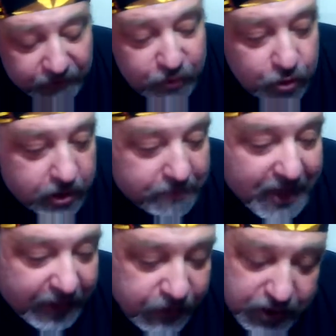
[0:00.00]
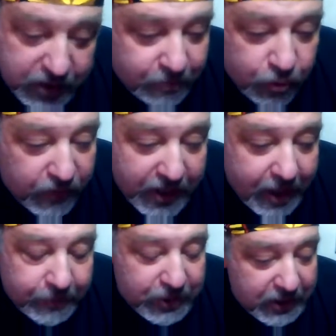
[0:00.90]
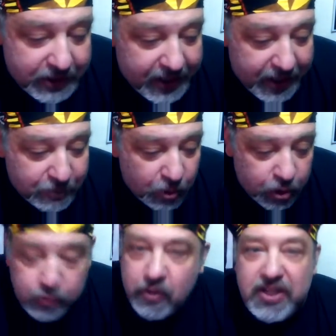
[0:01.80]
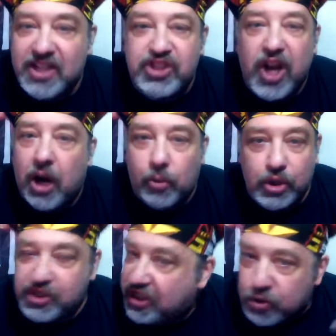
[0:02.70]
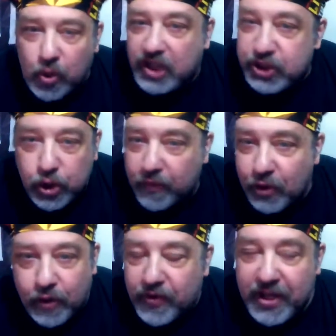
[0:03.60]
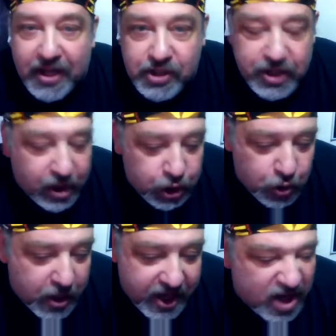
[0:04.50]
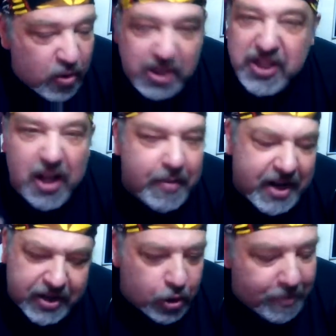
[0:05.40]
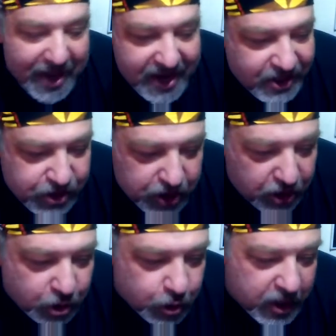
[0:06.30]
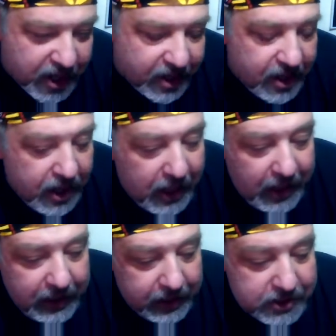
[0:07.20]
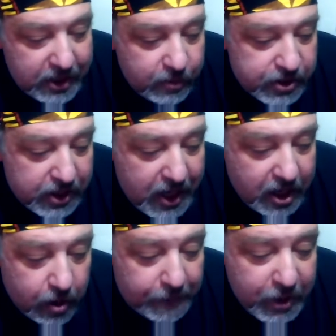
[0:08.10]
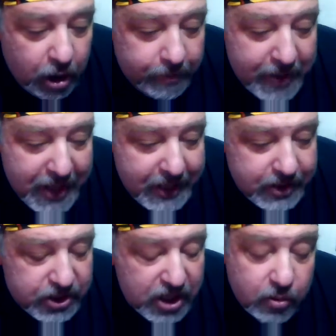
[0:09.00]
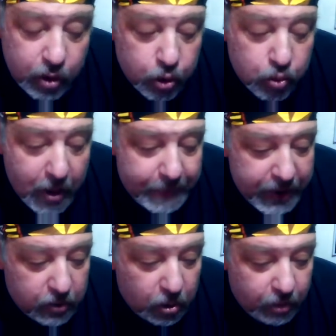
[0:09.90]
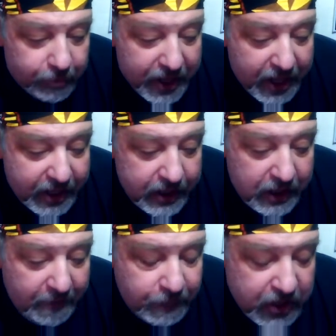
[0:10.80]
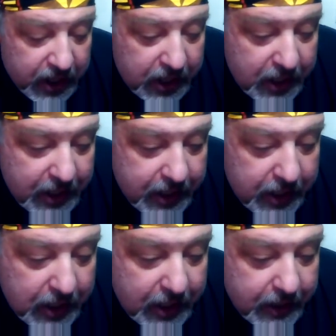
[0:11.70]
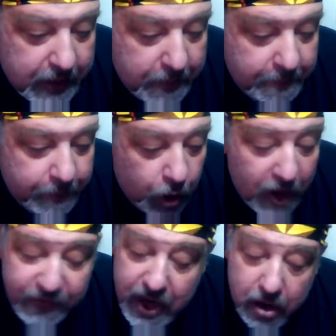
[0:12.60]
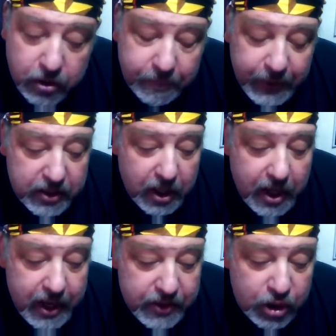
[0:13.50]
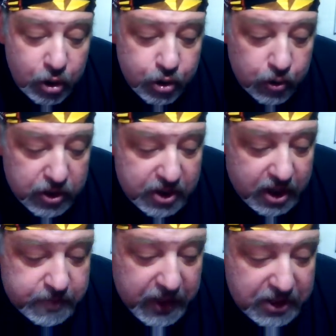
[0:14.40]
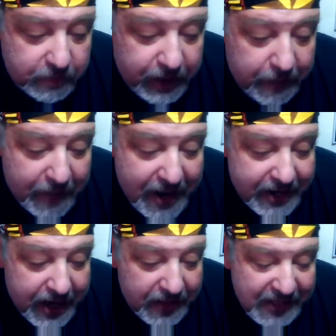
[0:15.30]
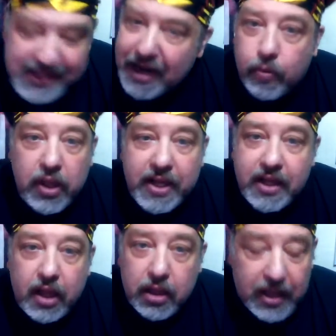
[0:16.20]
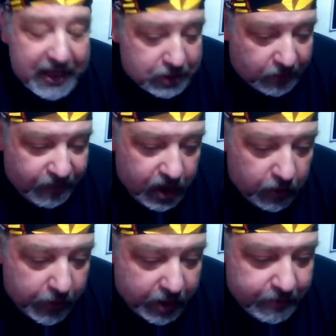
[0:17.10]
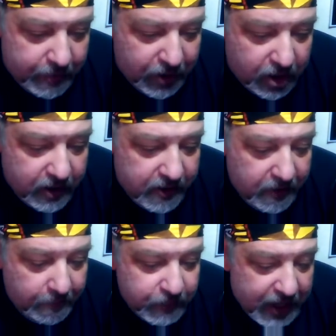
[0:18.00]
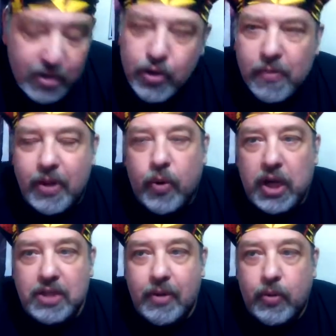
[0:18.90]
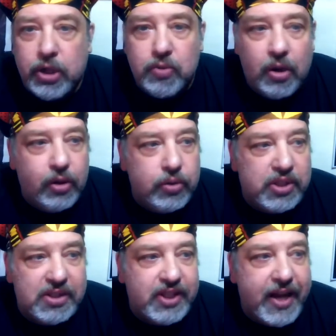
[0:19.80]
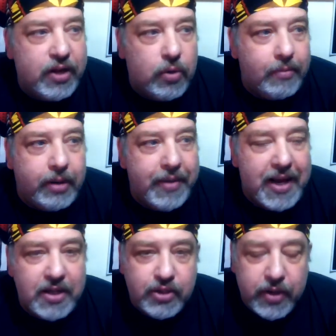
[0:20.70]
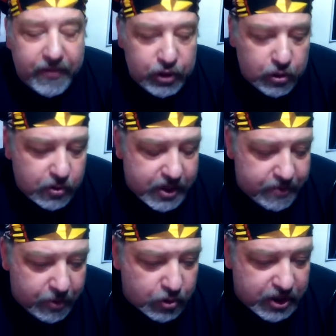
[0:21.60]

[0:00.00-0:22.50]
Few Good Men. I've seen the movie umpteen times. One of those movies like Star Wars. You can just watch it over and over again and still enjoy it. You know what's coming, and it don't matter. You still enjoy it. Let's see. He was in Grumpy Old Men and the sequel Grumpier Old Men. Off character, he played in The Usual Suspects. He played a bad guy, and that's got a really cult classic following. I remember. I don't normally watch them. I watched one of those Inside Criminal Minds or whatever shows. I don't remember.